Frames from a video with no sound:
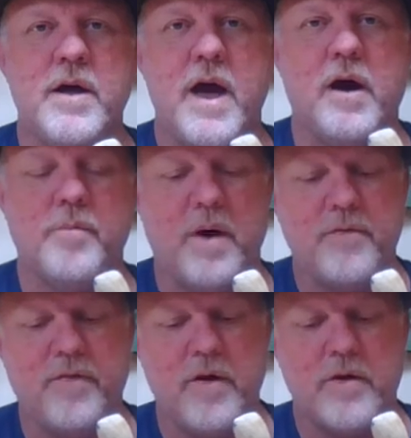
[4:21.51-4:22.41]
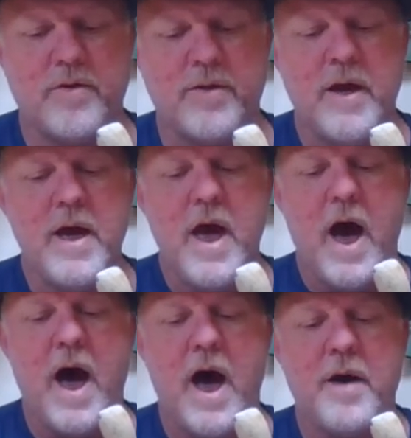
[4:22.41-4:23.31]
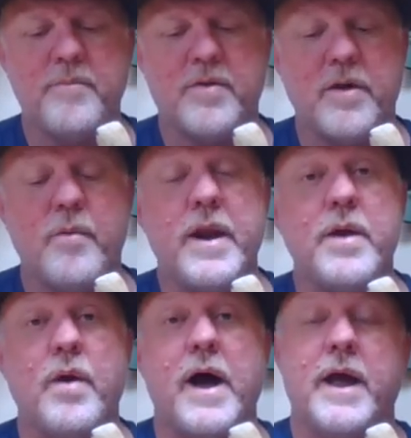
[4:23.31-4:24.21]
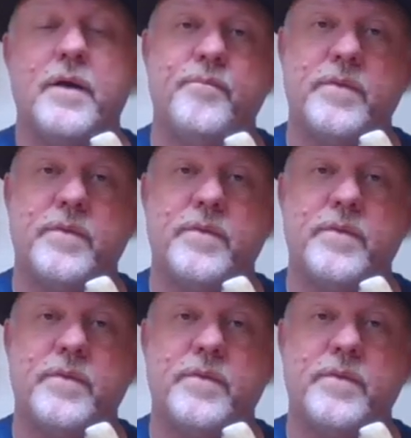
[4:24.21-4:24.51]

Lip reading: Elbow first. So anyway,